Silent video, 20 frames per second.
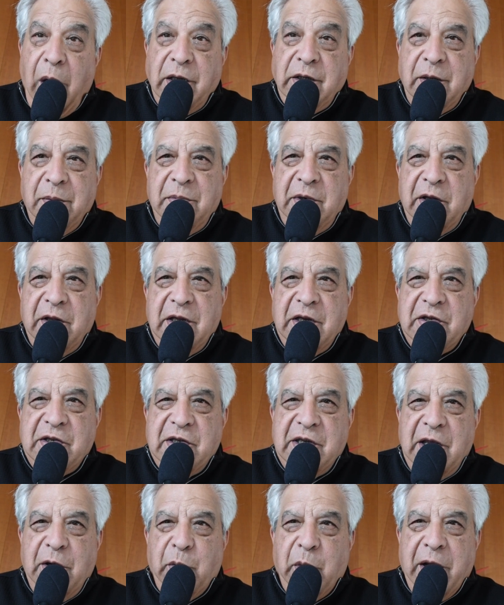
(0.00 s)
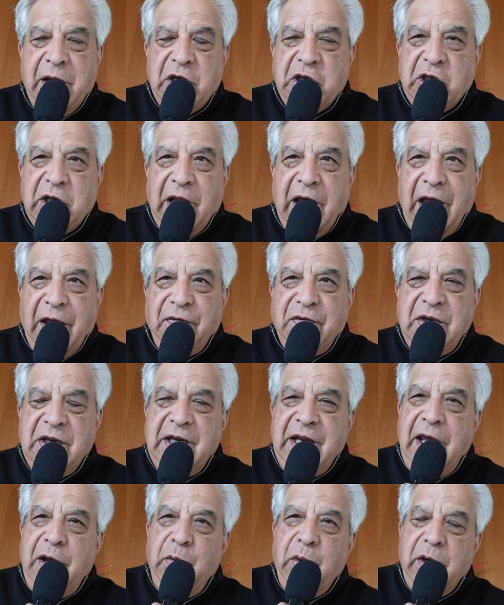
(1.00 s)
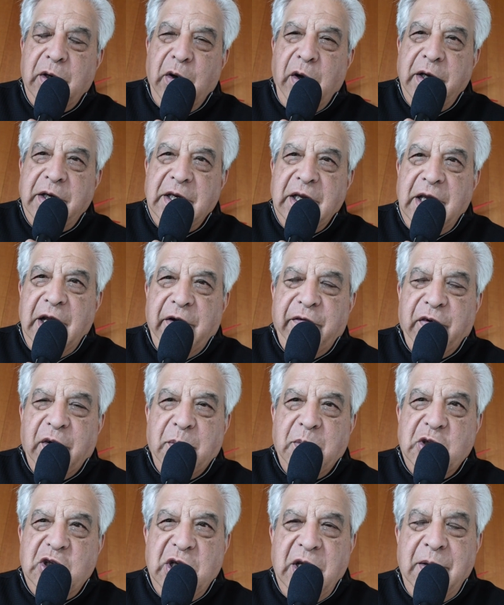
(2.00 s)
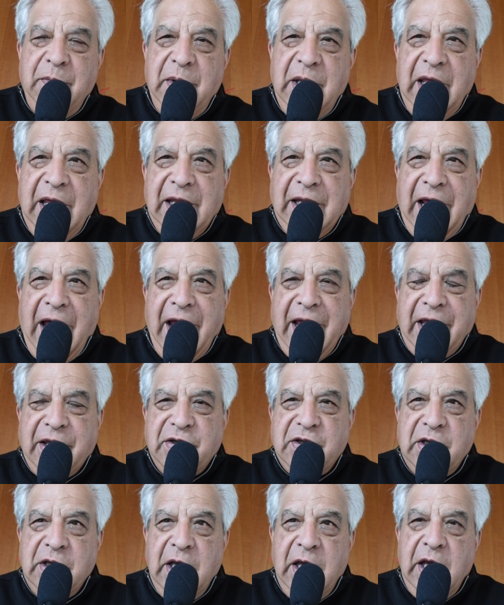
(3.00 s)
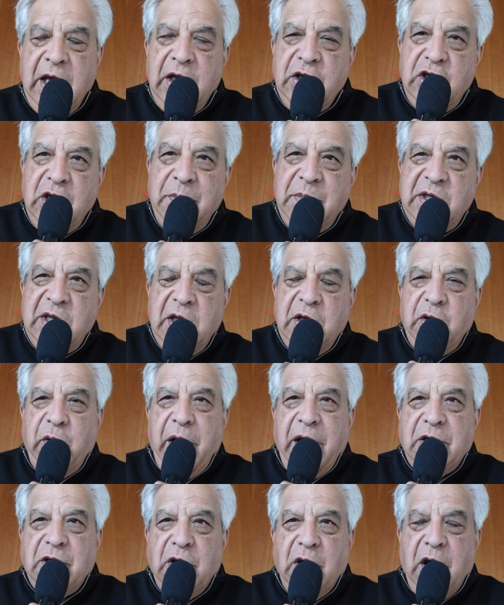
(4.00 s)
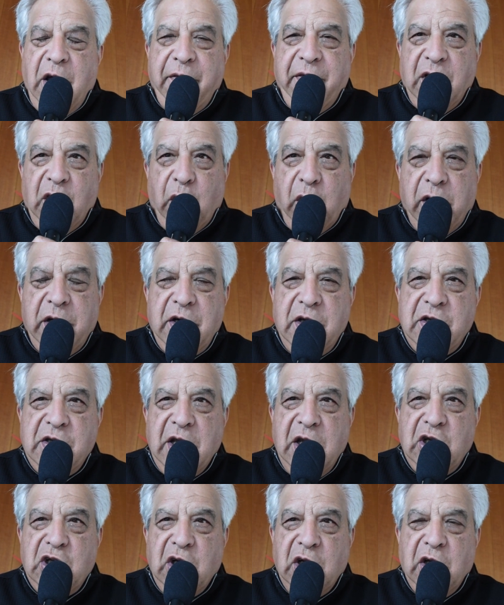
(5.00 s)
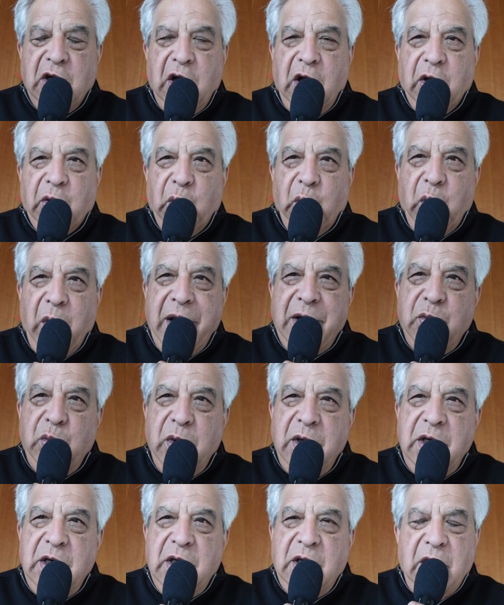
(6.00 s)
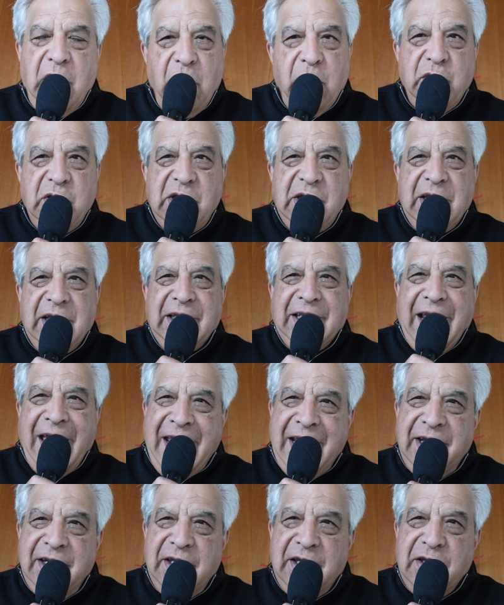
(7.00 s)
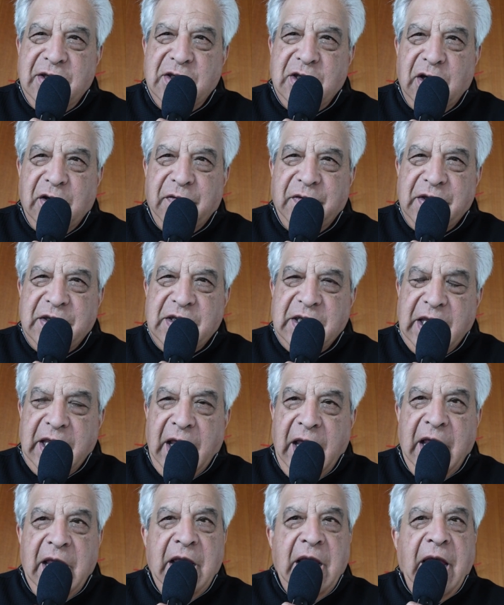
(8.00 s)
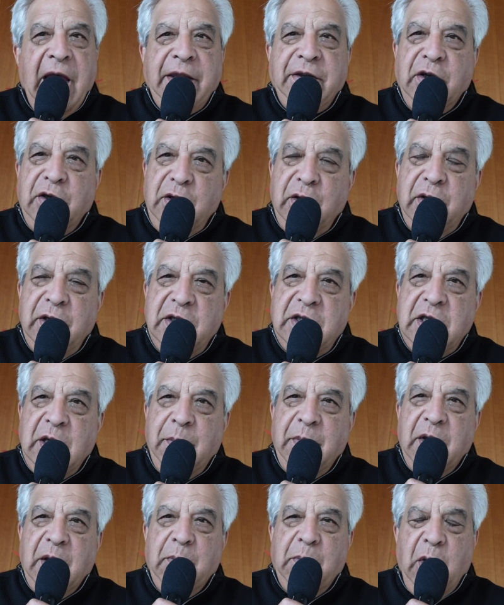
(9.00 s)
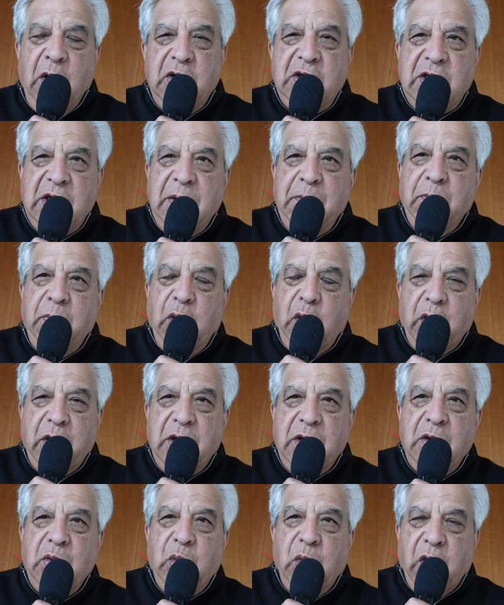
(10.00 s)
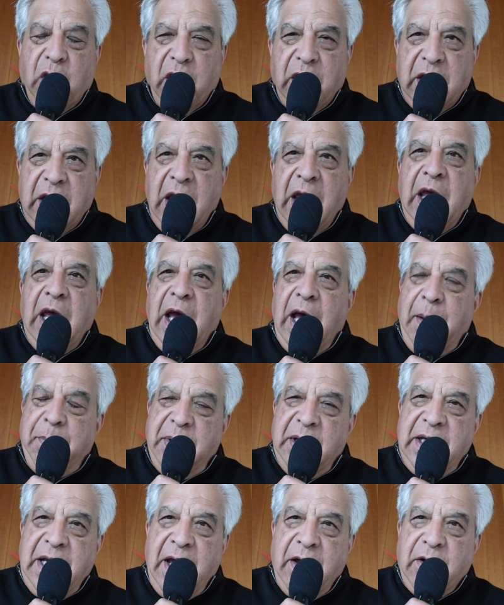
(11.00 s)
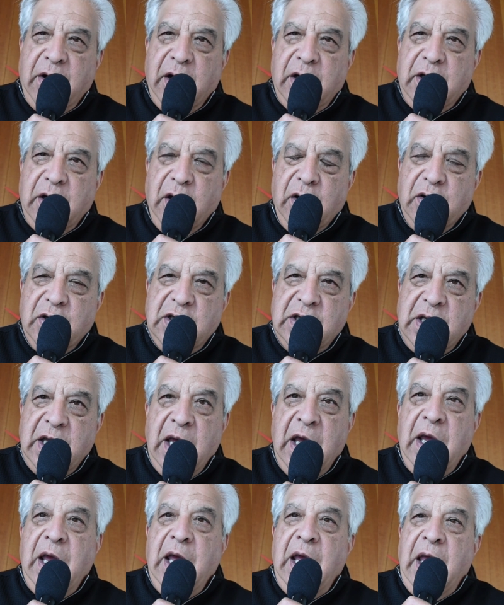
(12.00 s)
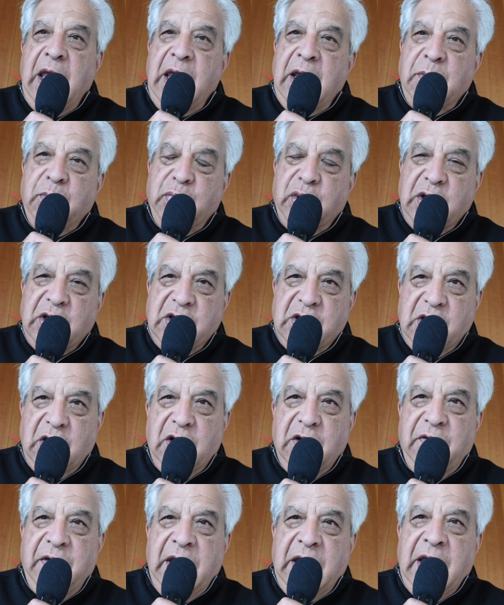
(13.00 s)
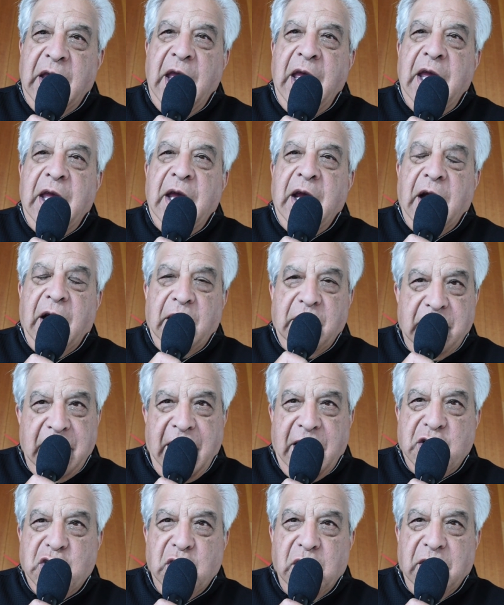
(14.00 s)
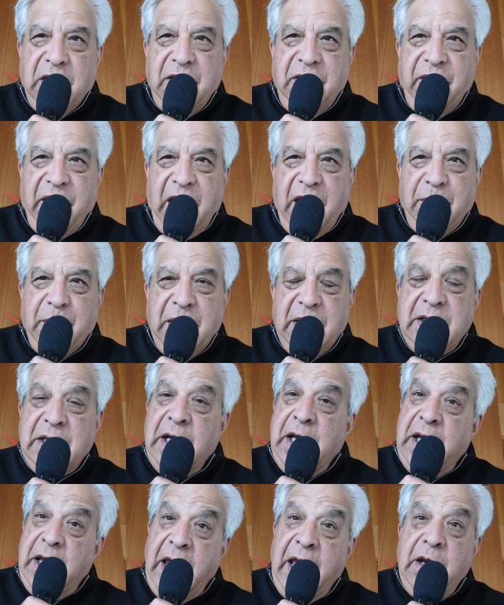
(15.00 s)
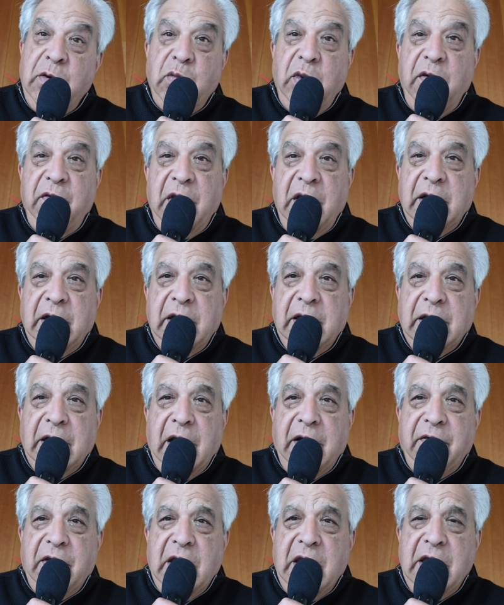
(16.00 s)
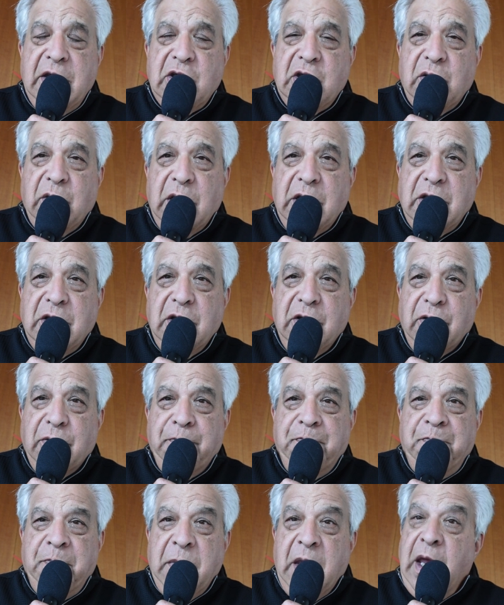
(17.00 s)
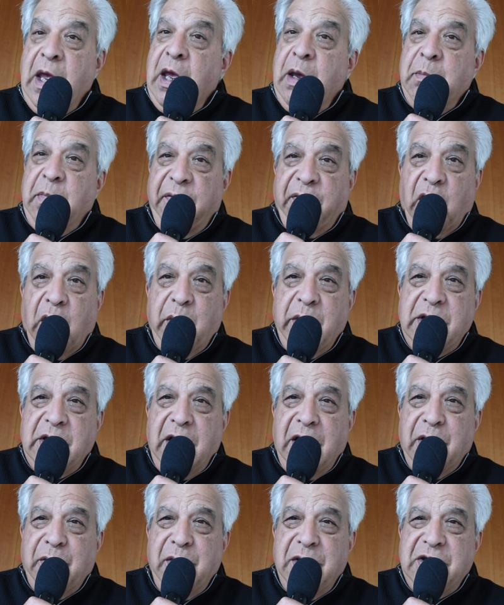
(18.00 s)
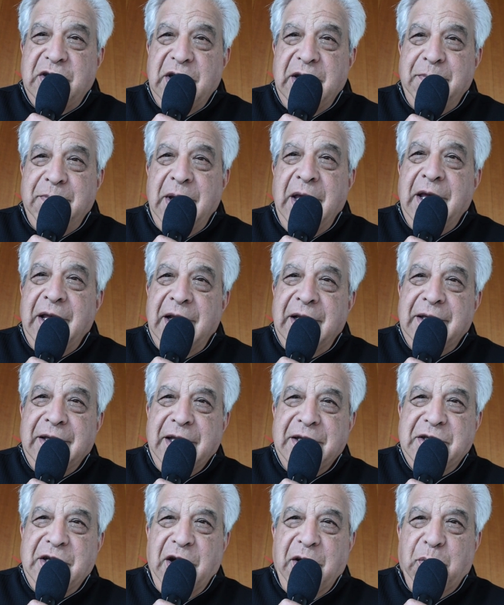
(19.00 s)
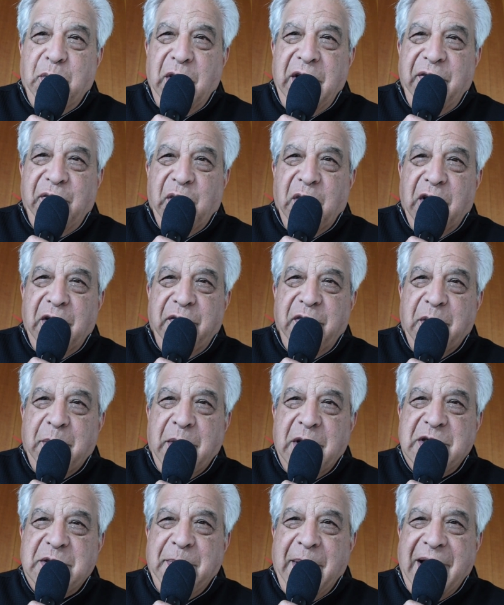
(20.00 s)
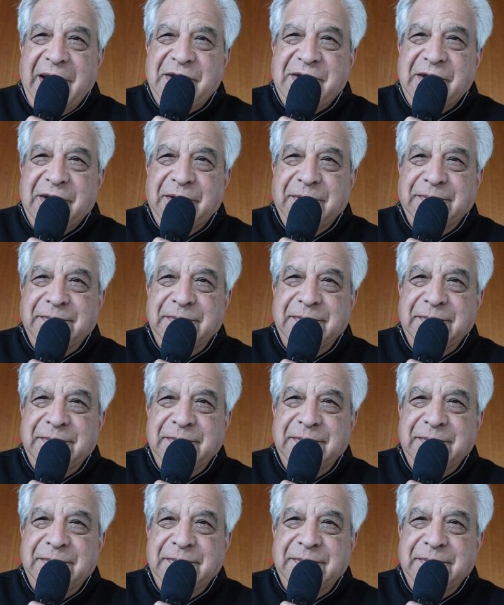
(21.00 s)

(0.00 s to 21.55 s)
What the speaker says: Welcome to This Sea Ranch Life. Today we're going to hear from Jim Elias. Jim's the director of an organization called Redwood Coast Land Conservancy, and they're doing some of the most important work up and down our coast in preserving our natural environment and revealing a lot of the history, too. Before we talk with Jim, let's hear a brief word from our sponsor.